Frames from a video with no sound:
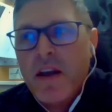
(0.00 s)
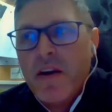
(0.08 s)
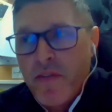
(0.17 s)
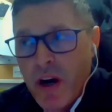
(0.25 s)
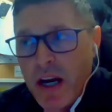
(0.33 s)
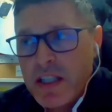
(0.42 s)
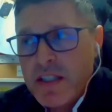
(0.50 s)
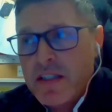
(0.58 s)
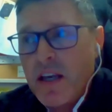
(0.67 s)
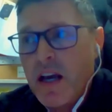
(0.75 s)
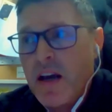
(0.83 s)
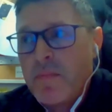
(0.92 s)
For us,
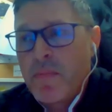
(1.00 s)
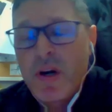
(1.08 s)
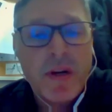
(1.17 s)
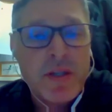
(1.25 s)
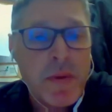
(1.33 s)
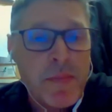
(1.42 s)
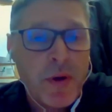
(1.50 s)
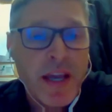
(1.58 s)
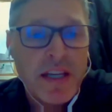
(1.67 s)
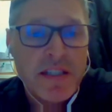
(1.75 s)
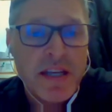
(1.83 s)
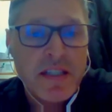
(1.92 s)
pretty much people
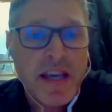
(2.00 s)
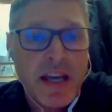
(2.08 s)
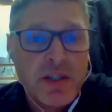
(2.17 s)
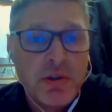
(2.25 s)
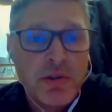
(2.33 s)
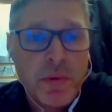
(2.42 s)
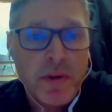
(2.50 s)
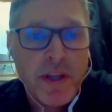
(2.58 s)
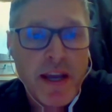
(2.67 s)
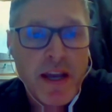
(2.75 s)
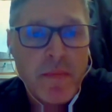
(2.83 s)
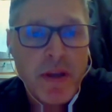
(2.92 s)
get set schedules when they
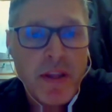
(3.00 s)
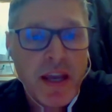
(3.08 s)
come in.